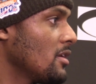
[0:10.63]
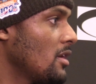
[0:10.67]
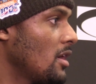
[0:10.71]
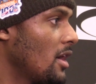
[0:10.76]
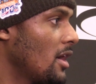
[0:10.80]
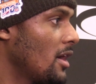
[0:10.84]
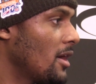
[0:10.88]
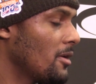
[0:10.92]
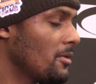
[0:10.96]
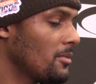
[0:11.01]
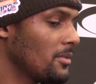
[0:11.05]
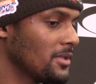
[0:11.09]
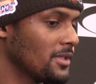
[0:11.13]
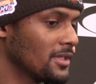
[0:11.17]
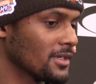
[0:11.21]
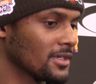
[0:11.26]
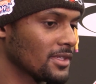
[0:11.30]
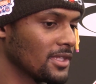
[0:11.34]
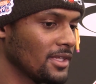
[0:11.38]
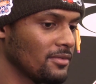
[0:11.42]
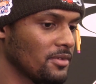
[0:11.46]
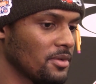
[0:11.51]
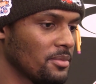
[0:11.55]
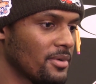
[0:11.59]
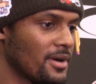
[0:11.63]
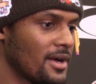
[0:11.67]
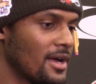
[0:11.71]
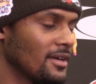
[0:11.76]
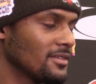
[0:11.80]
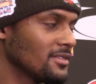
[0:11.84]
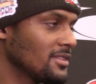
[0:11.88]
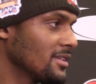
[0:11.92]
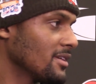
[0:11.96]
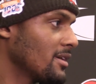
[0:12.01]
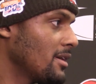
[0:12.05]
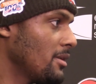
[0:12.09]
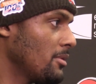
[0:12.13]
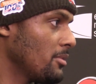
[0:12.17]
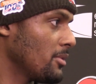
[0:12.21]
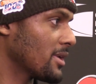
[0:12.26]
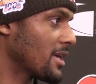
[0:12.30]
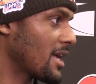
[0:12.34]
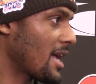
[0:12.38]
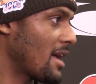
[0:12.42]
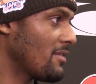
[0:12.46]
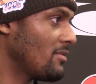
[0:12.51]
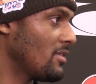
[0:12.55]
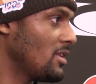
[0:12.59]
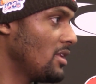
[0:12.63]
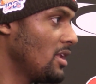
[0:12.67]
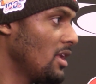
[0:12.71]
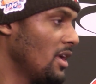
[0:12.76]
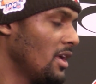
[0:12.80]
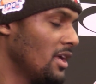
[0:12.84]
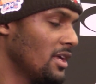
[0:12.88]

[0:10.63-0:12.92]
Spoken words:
with the Cleveland Browns and with Kevin.